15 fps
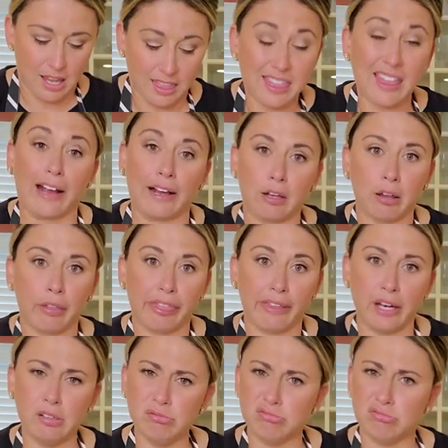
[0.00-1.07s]
Thick
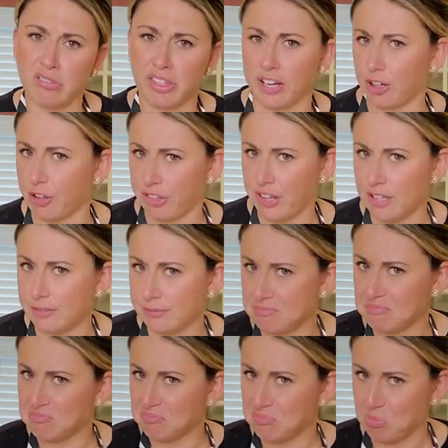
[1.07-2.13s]
or thin?
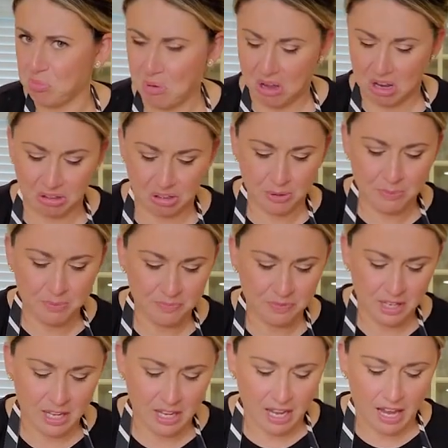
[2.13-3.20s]
I don't
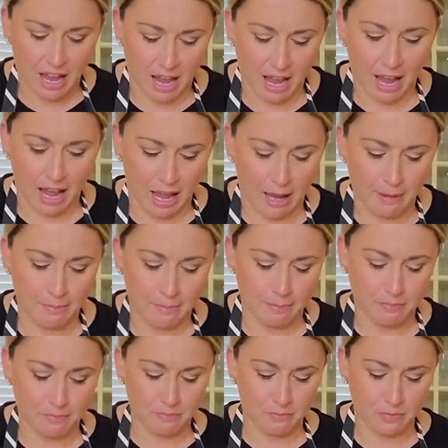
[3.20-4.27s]
know.
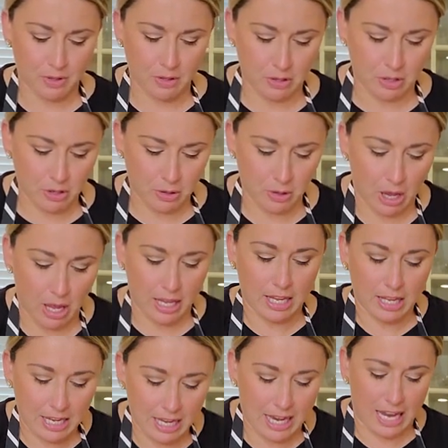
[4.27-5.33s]

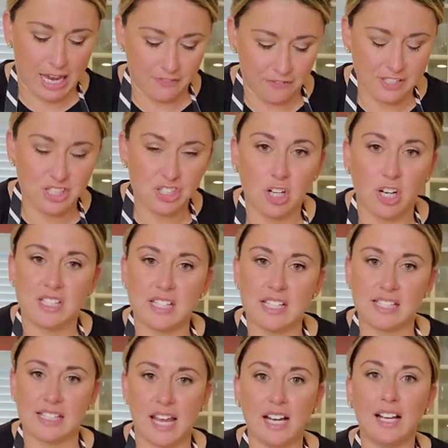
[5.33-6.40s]
If it starts to
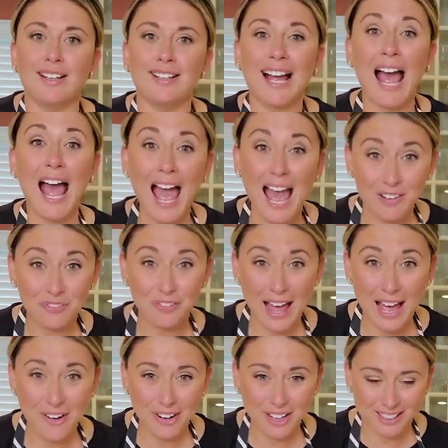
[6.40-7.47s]
stick,
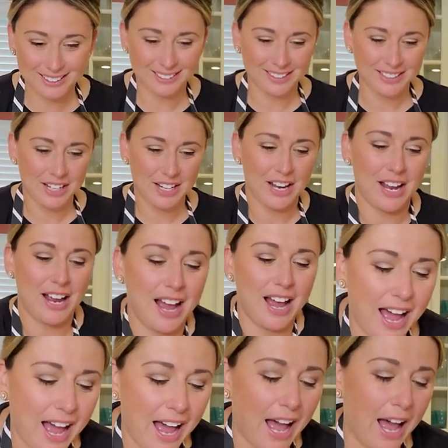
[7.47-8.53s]
add
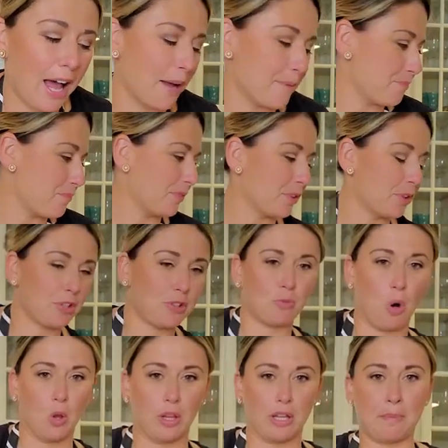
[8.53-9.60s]
flour.
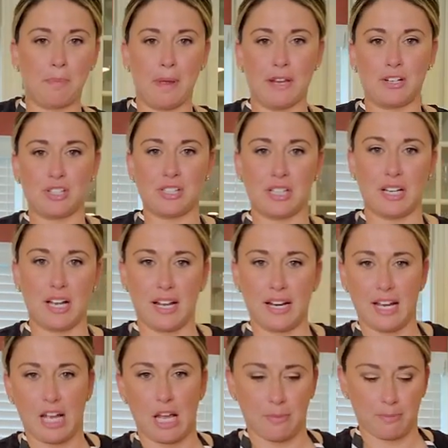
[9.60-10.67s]
Rolling pin just to kind
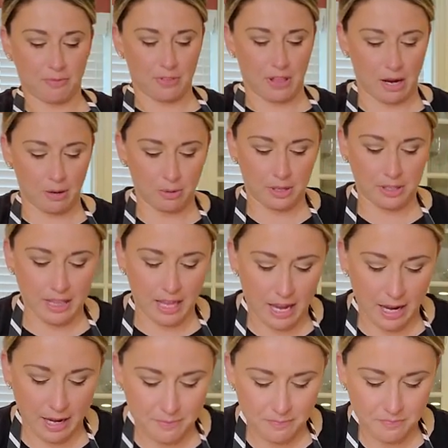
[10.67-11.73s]
of help, flouring
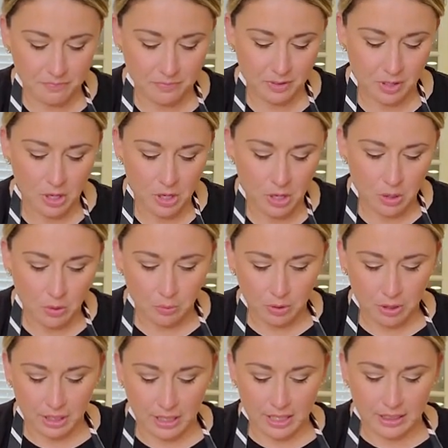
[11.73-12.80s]
that. I'm
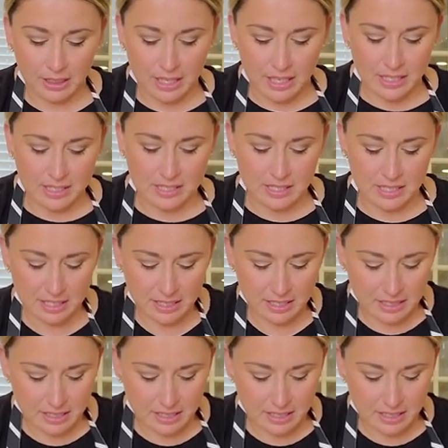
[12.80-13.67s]
gonna get this.